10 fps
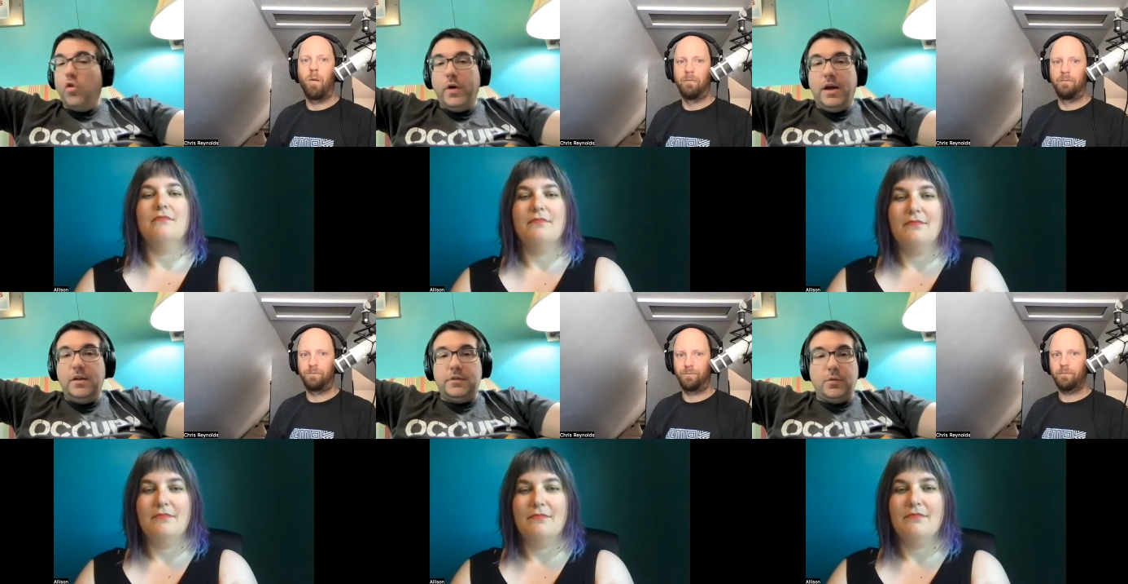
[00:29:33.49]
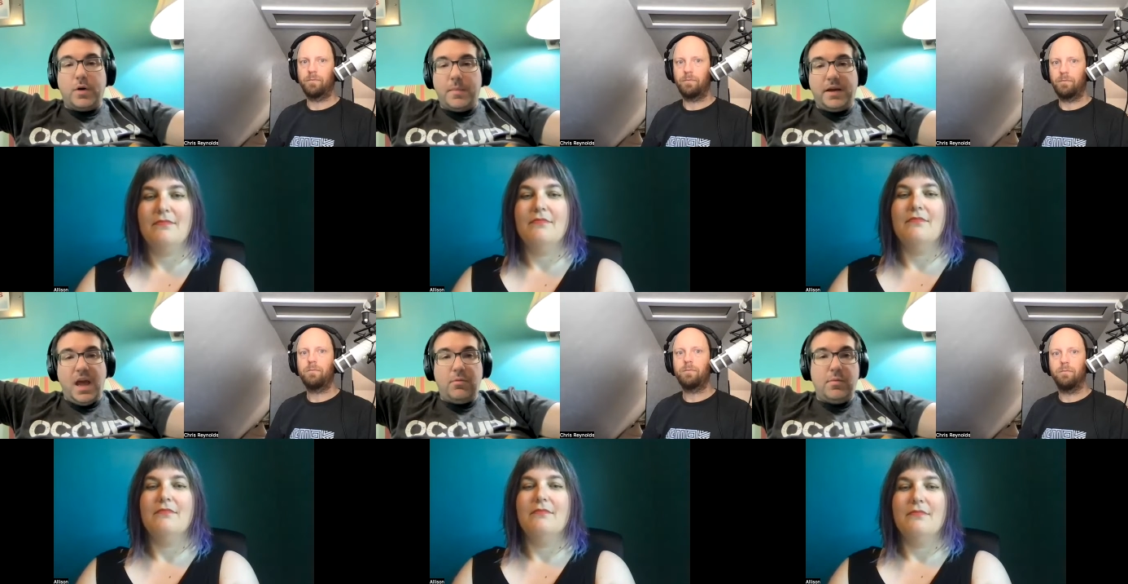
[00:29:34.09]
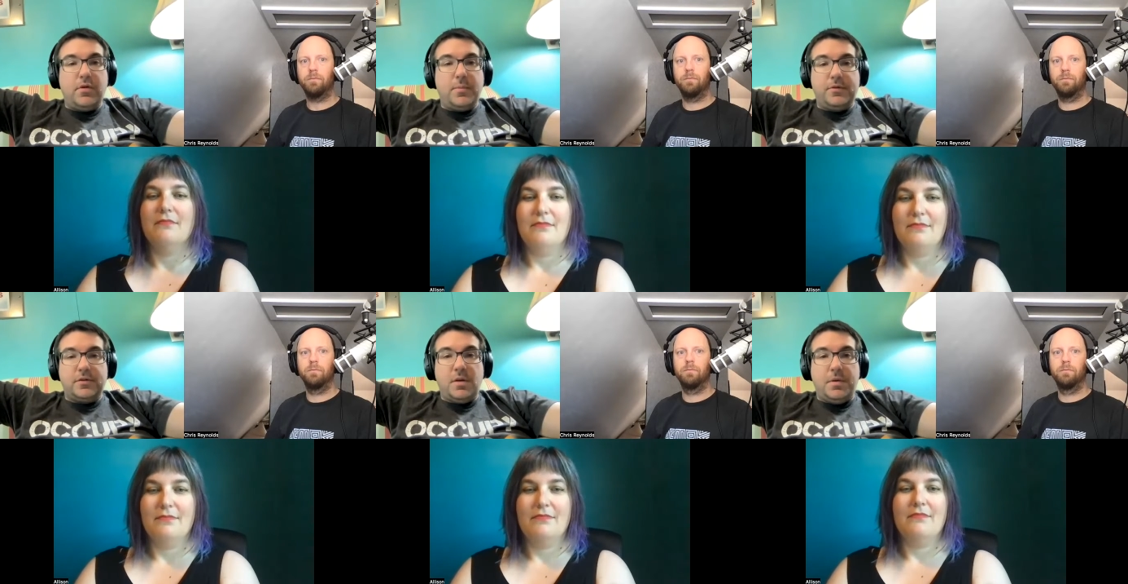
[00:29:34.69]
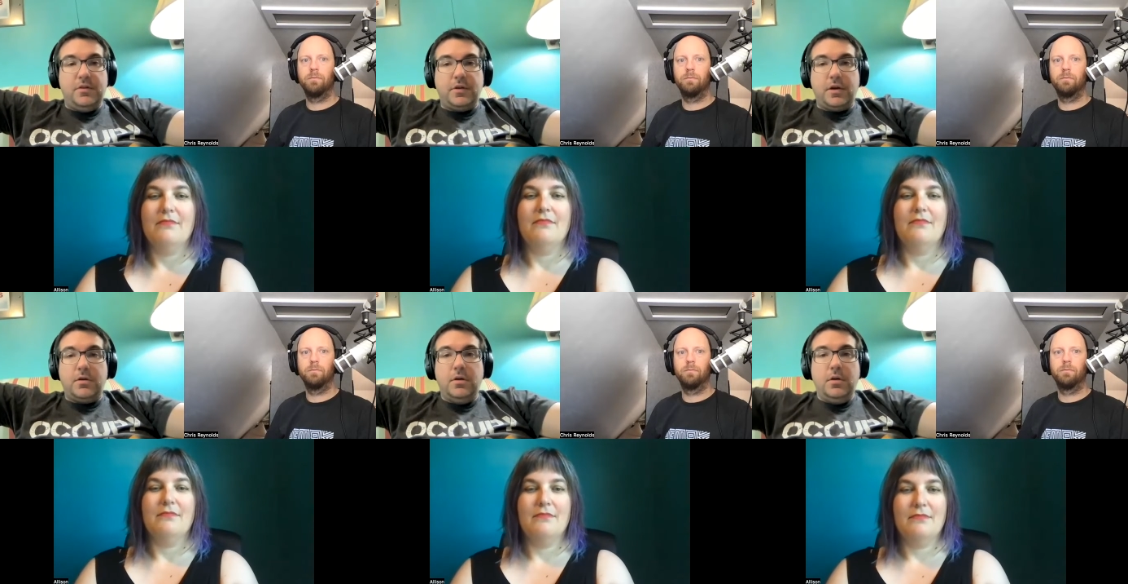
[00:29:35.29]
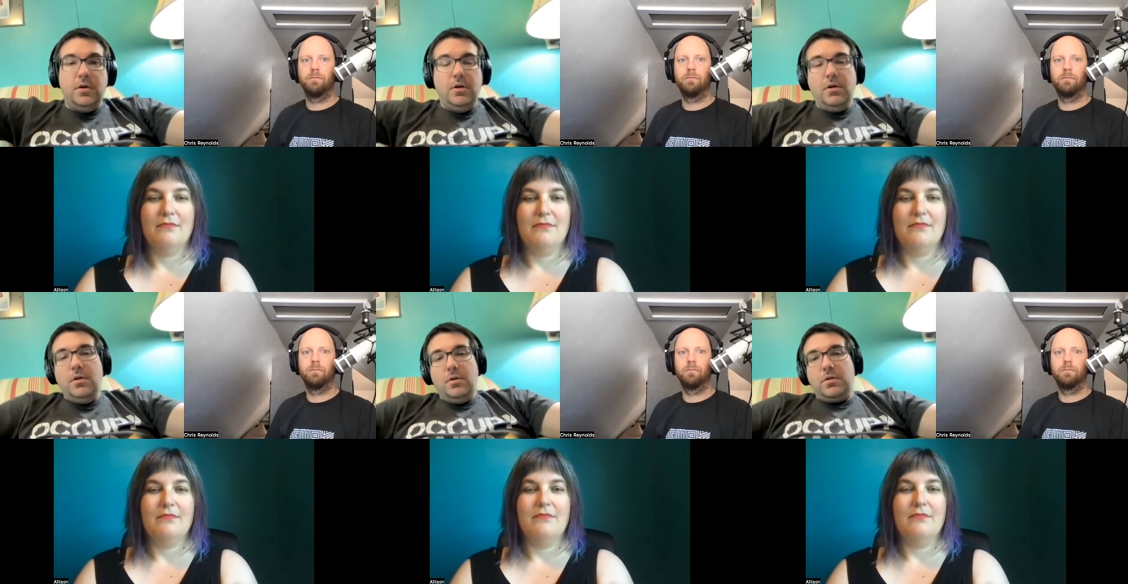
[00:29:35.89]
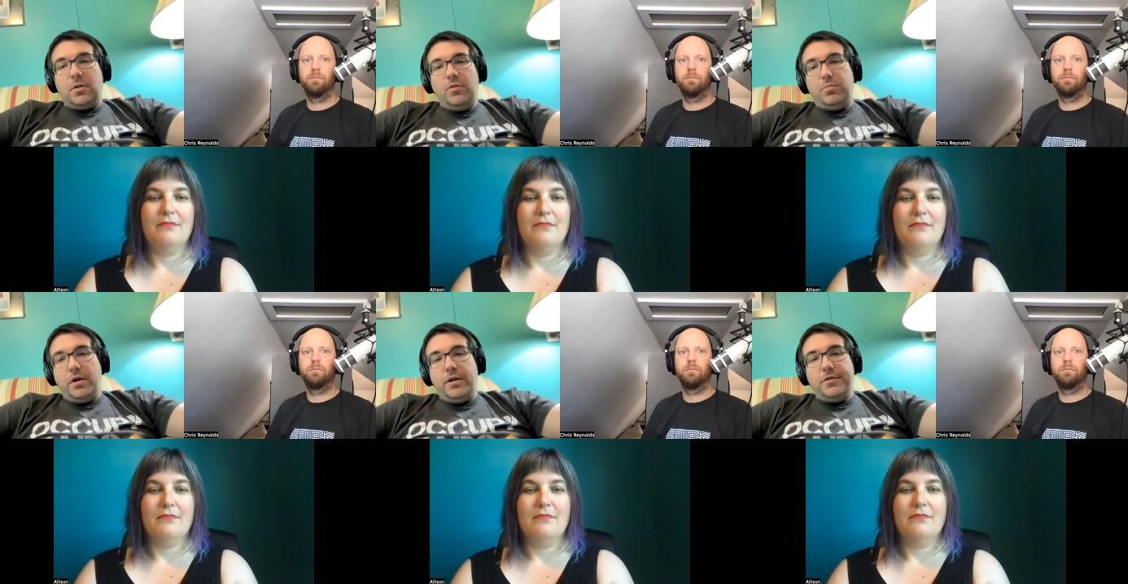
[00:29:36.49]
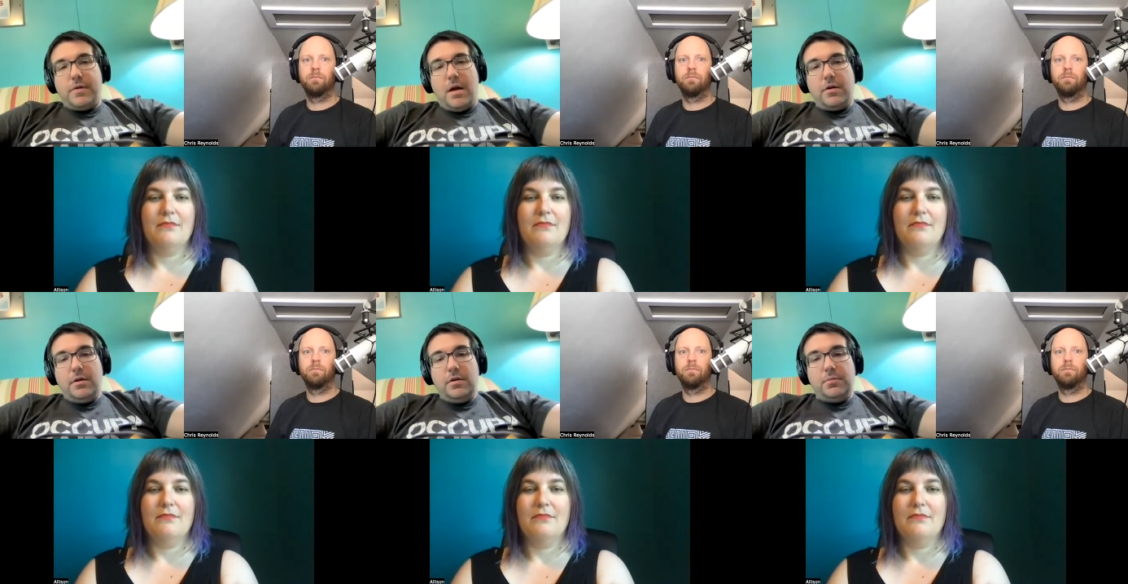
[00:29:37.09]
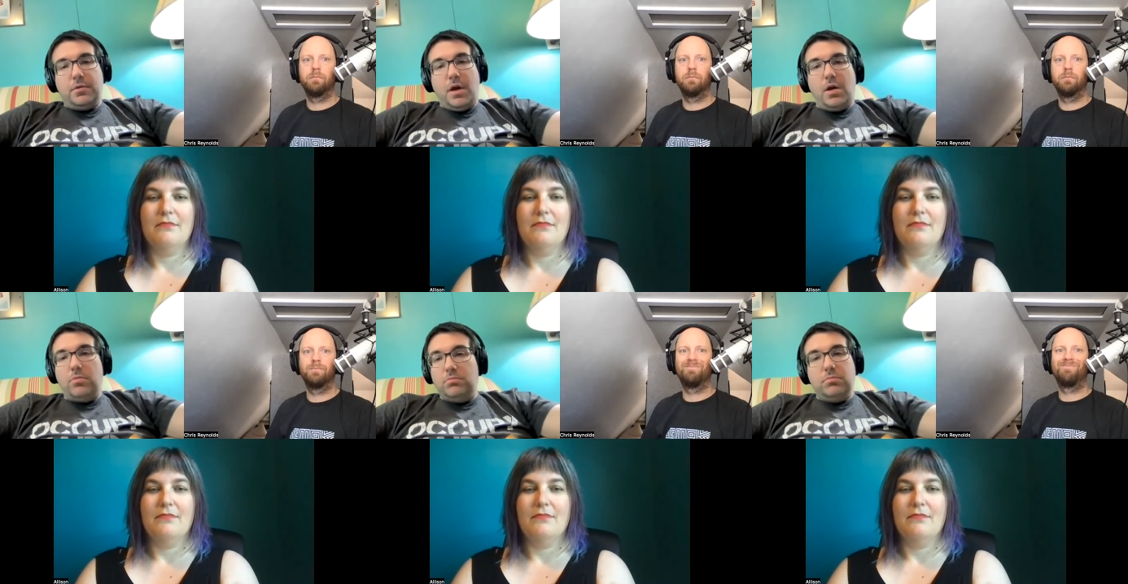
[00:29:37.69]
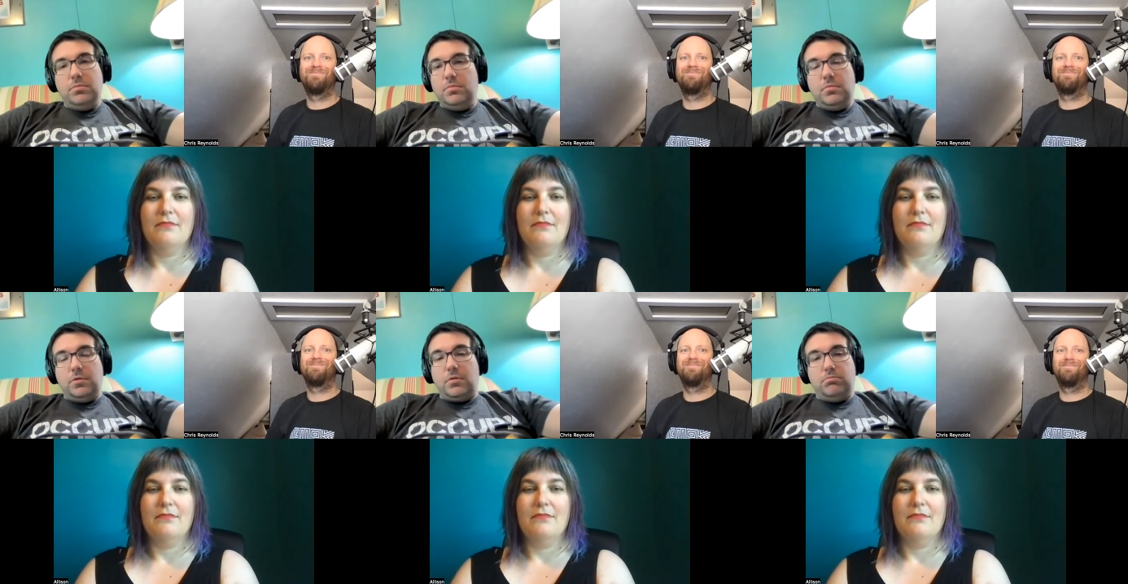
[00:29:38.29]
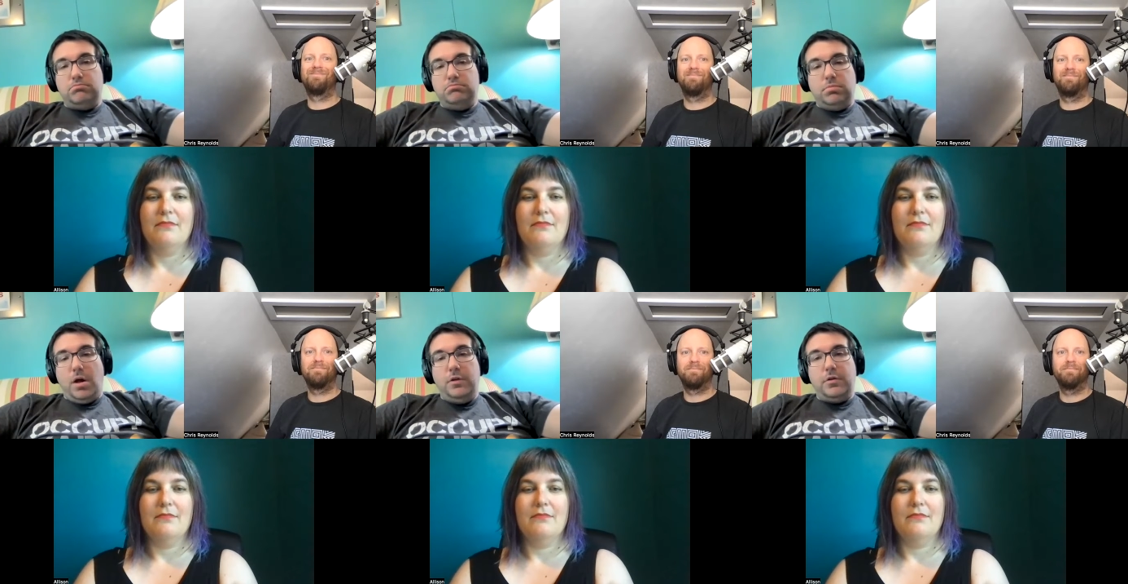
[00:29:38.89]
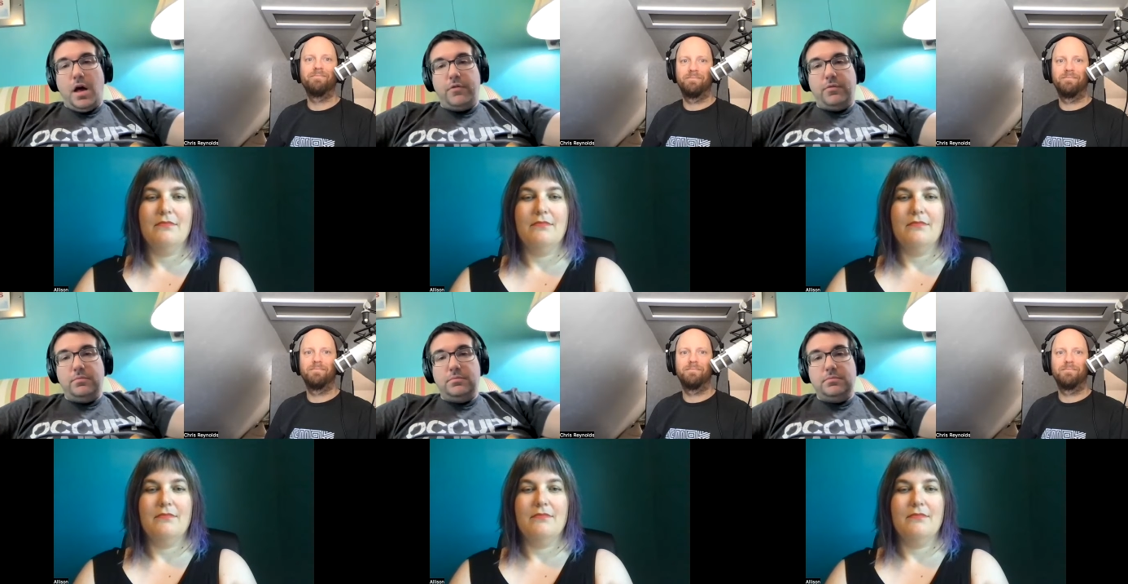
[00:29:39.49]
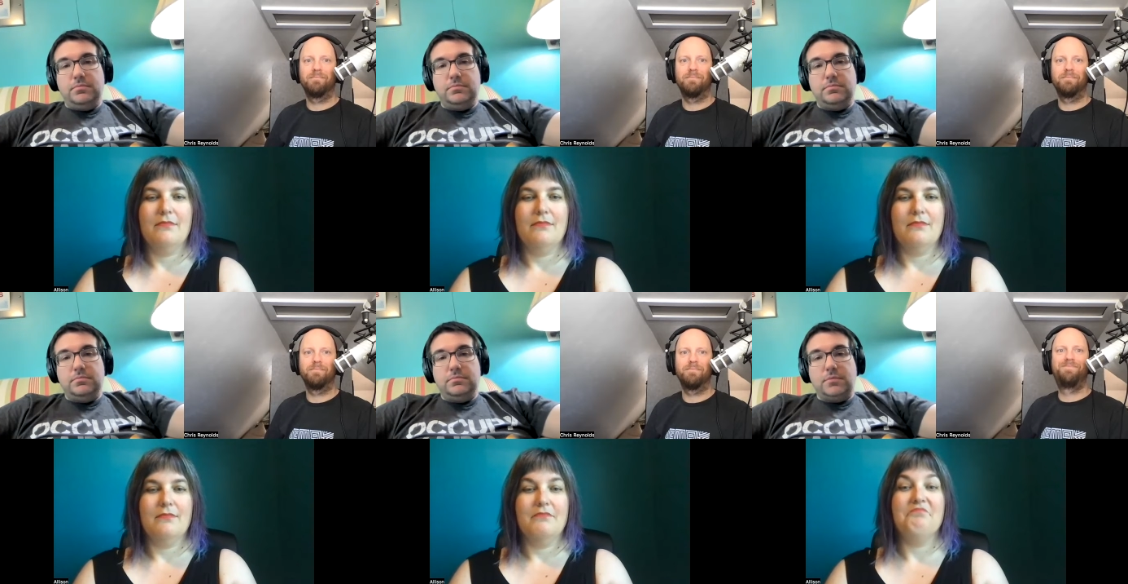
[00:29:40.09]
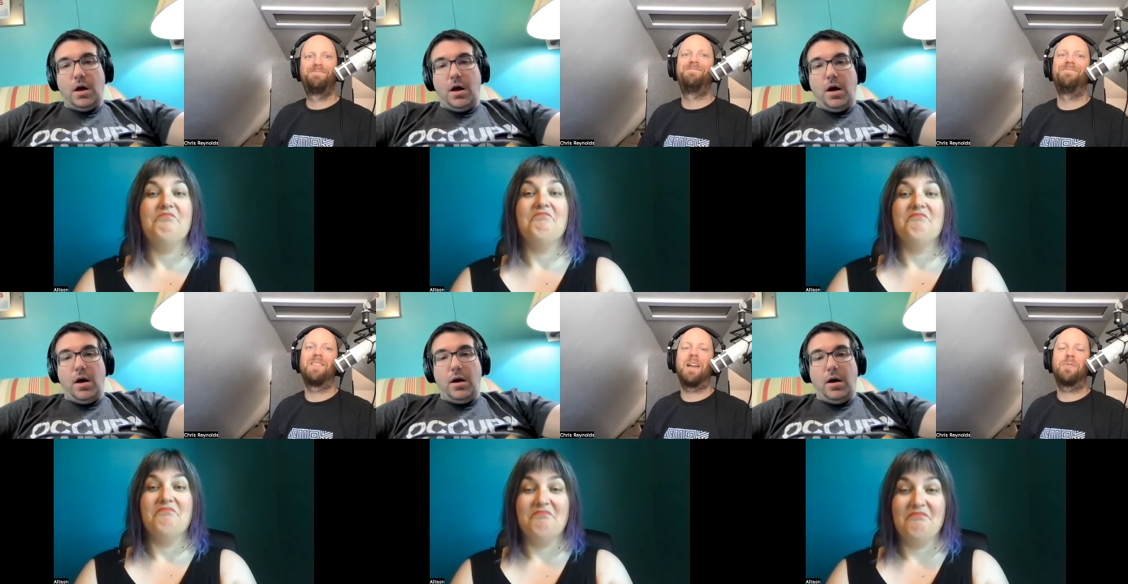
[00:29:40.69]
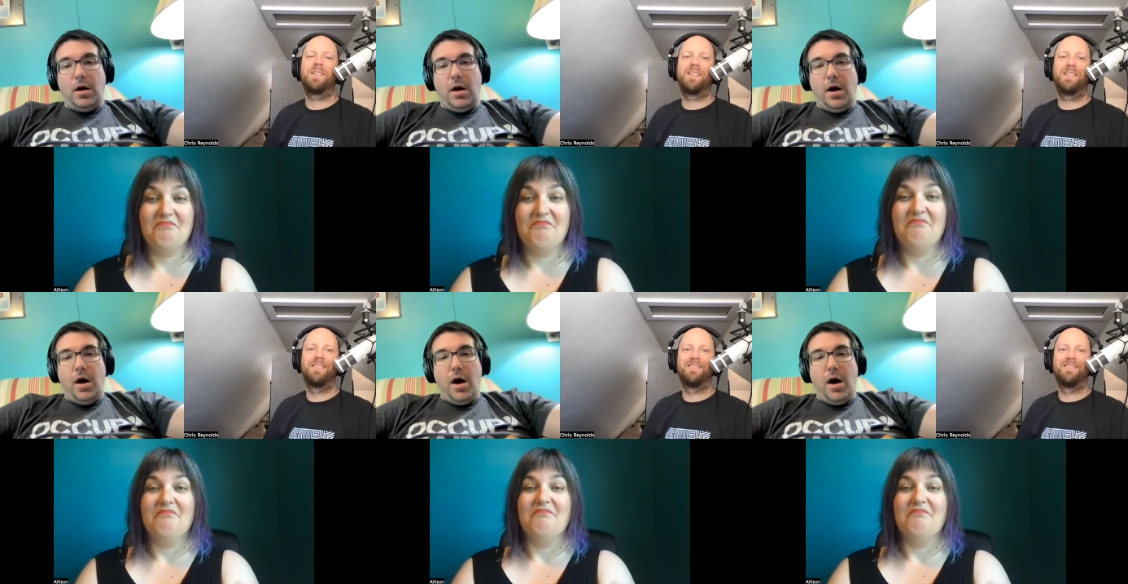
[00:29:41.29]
Speaker 1: the way to where my cable modem is hooked up. And he's like, can we just plug in your router?
Speaker 2: Yeah. And you're live. Uh, that was easy. Uh,